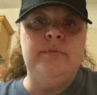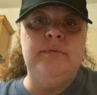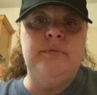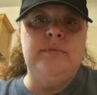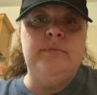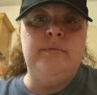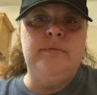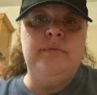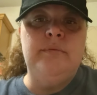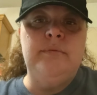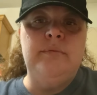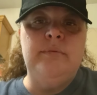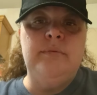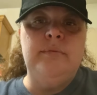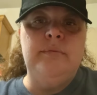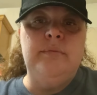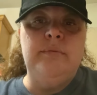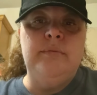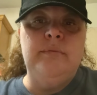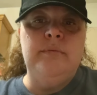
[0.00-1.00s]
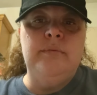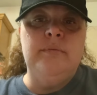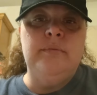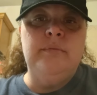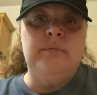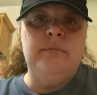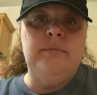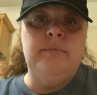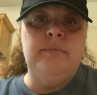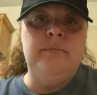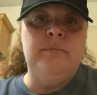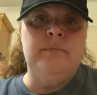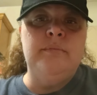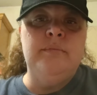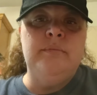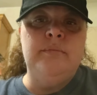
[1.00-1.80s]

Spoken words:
(silence)